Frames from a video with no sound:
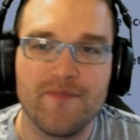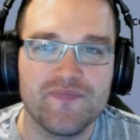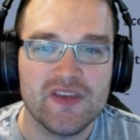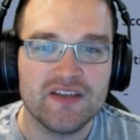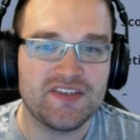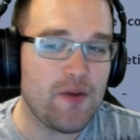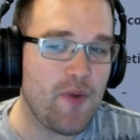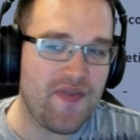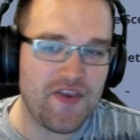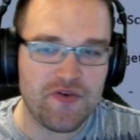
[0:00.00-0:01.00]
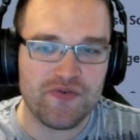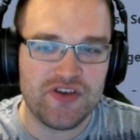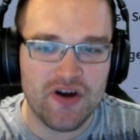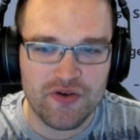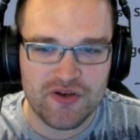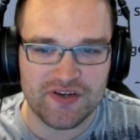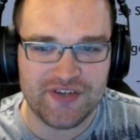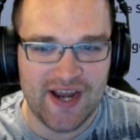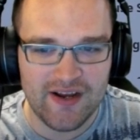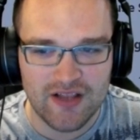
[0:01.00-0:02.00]
Same way that you can
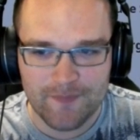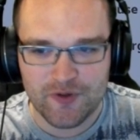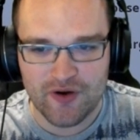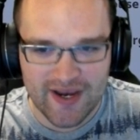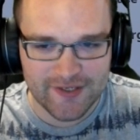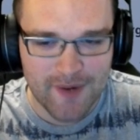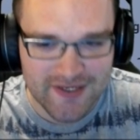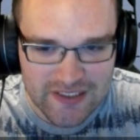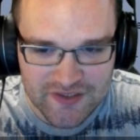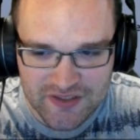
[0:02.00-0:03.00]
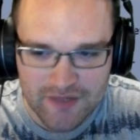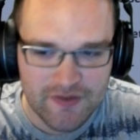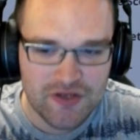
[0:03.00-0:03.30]
dial up your XY sensitivity,